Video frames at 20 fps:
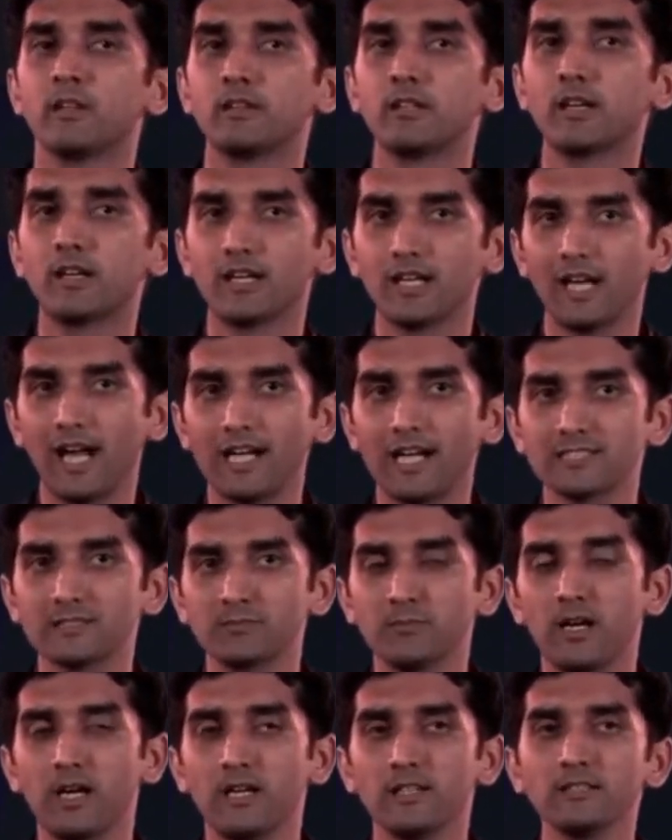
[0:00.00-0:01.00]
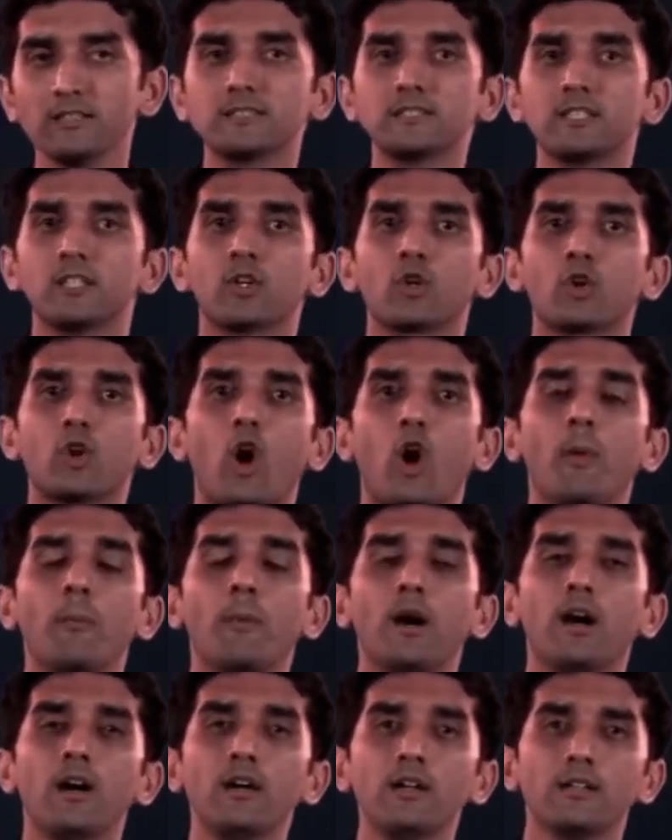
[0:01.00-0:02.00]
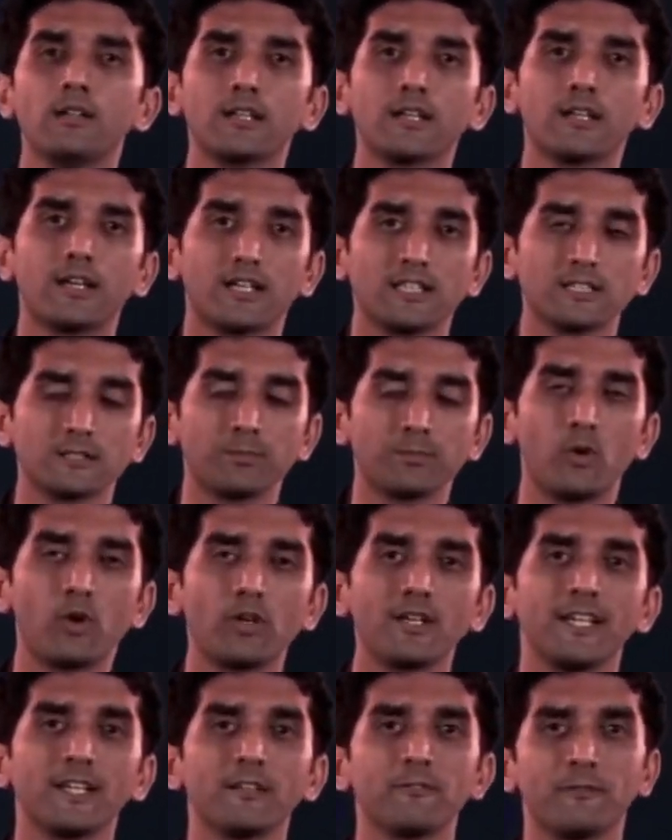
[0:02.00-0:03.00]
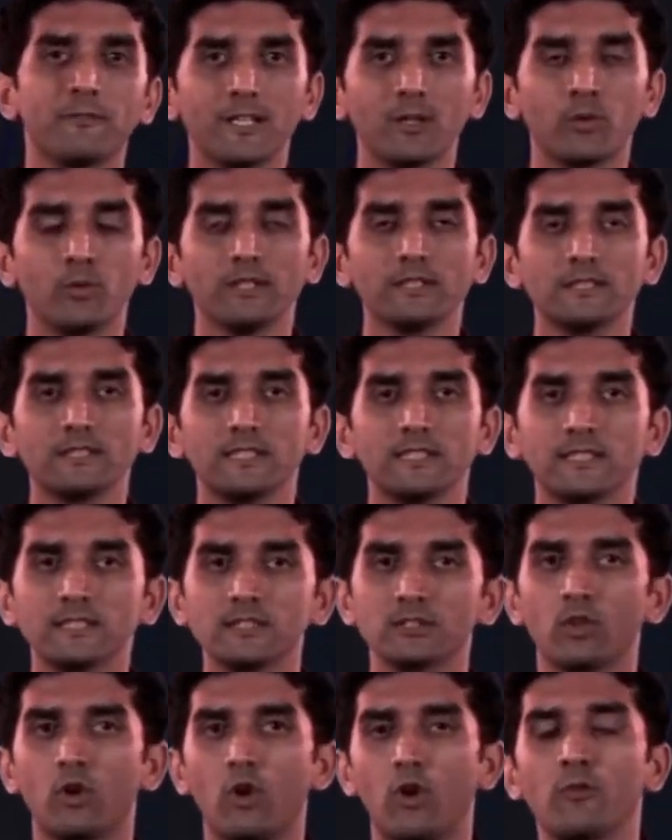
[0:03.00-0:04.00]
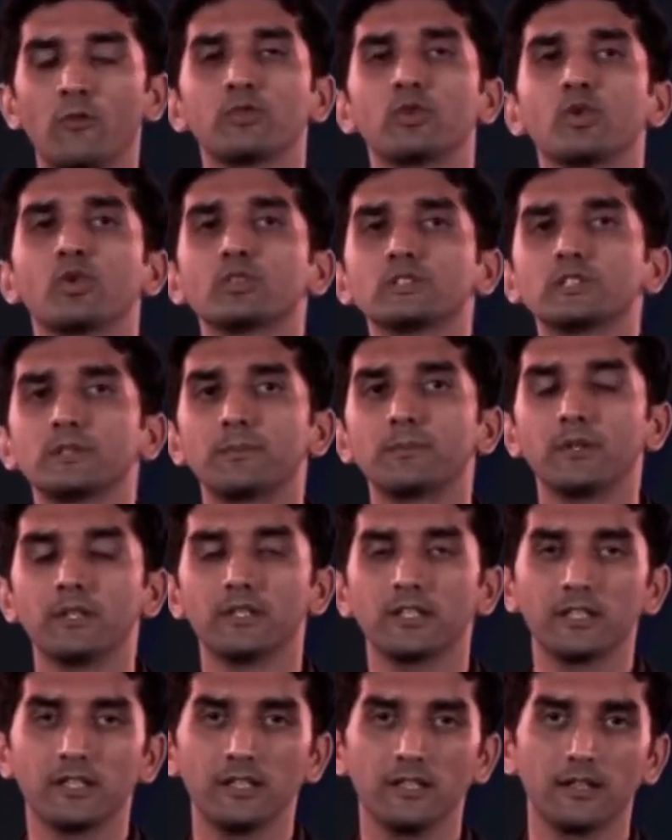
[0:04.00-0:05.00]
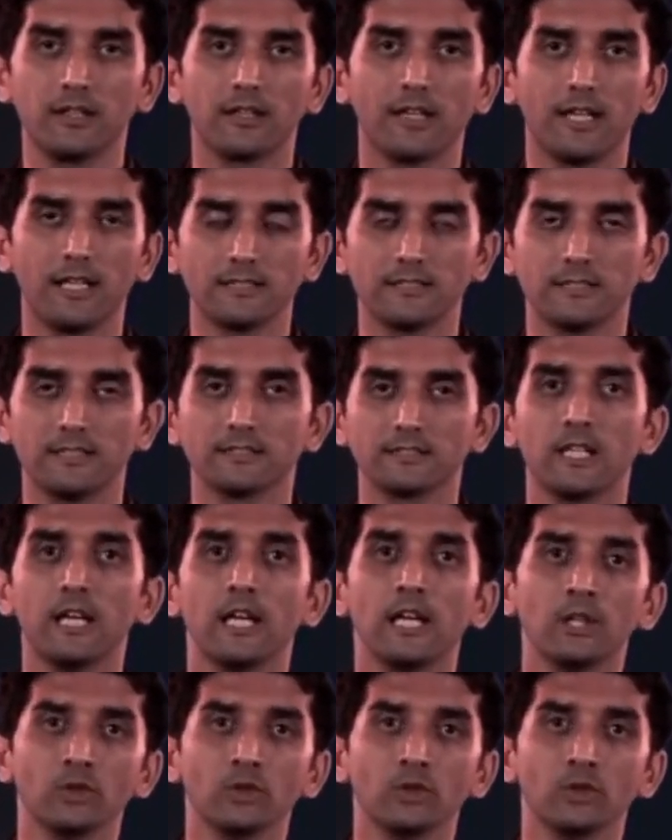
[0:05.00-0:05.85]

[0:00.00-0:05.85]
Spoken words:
the class marks, comma, the corresponding frequencies of those particular classes.